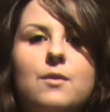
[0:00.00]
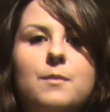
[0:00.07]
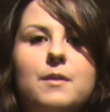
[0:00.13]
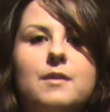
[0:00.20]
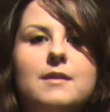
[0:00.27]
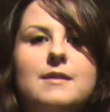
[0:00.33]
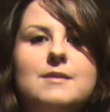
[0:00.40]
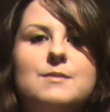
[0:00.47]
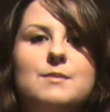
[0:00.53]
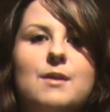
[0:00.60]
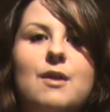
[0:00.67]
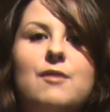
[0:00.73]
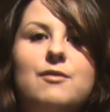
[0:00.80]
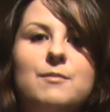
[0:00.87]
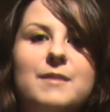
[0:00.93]
The buildings were
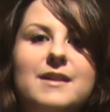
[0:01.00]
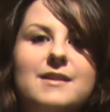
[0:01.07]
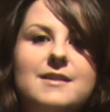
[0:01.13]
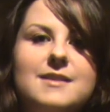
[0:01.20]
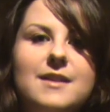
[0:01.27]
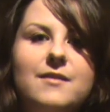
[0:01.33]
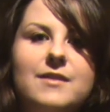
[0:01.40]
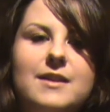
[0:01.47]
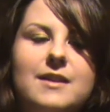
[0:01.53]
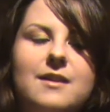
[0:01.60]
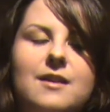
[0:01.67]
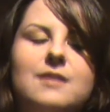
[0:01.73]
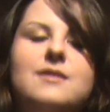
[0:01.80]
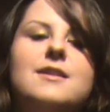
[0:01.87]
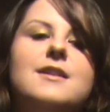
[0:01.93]
all from like the
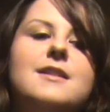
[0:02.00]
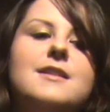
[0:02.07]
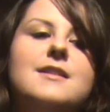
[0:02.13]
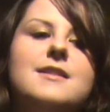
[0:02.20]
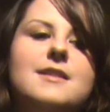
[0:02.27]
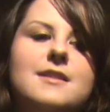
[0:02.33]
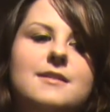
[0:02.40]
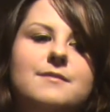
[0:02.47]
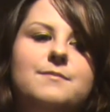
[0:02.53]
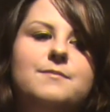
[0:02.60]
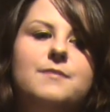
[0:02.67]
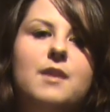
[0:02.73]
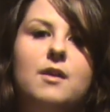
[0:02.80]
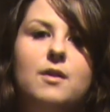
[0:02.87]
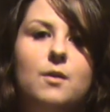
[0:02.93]
1700s, and
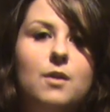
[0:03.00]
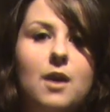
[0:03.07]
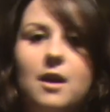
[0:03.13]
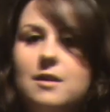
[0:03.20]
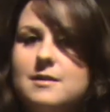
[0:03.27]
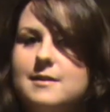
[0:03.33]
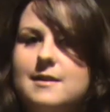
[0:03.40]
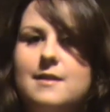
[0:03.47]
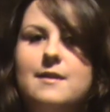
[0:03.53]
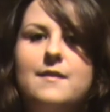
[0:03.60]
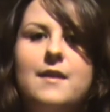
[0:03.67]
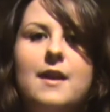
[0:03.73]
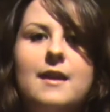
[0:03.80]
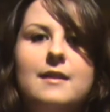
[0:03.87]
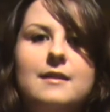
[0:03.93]
there are no cars allowed on
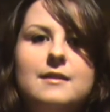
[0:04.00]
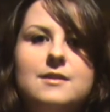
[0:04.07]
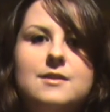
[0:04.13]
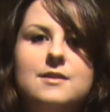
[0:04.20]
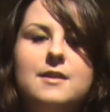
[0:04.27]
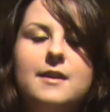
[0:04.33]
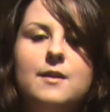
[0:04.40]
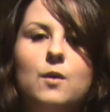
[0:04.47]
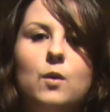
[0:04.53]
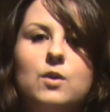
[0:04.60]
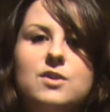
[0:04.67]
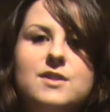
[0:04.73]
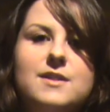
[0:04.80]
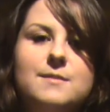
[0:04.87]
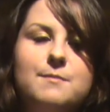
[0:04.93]
the island, just like
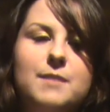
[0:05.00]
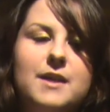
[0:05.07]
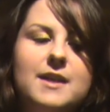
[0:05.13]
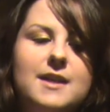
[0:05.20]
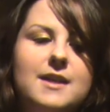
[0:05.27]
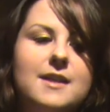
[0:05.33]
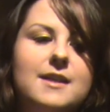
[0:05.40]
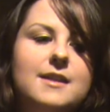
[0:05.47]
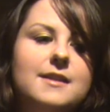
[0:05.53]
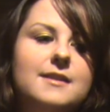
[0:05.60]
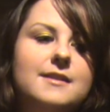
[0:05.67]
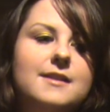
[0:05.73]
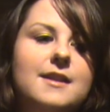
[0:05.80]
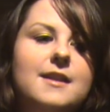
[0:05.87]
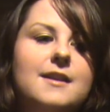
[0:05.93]
horse and buggy,
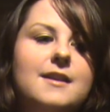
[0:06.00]
and